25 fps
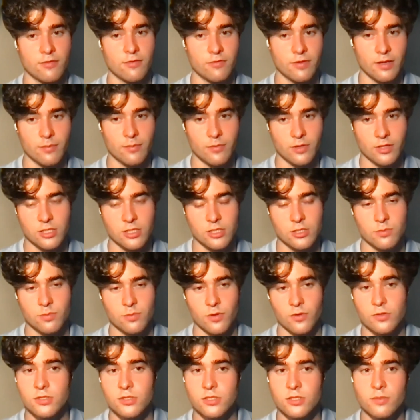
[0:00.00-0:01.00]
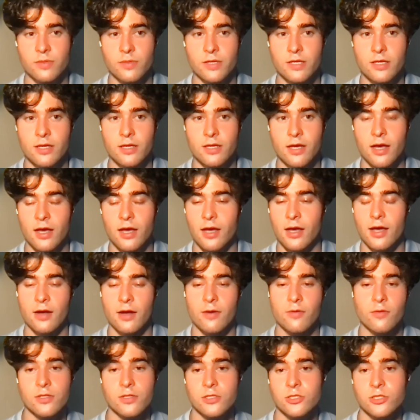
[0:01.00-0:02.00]
family is supposed to be
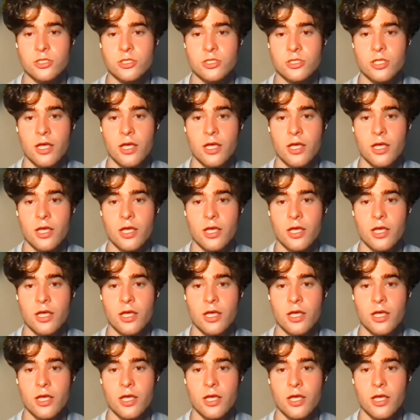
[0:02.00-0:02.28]
Irish.